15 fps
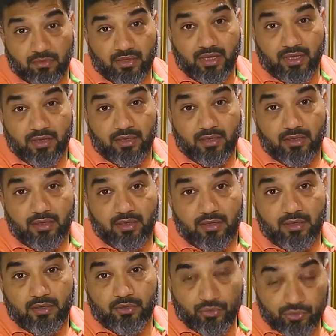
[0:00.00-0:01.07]
okay
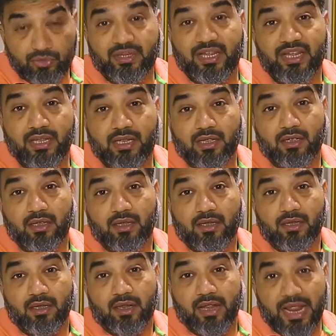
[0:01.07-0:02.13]
do you think
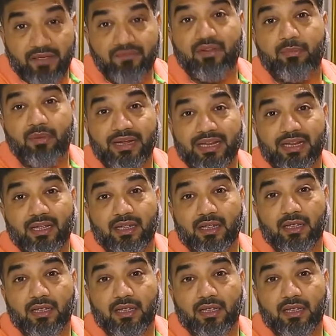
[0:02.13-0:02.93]
everybody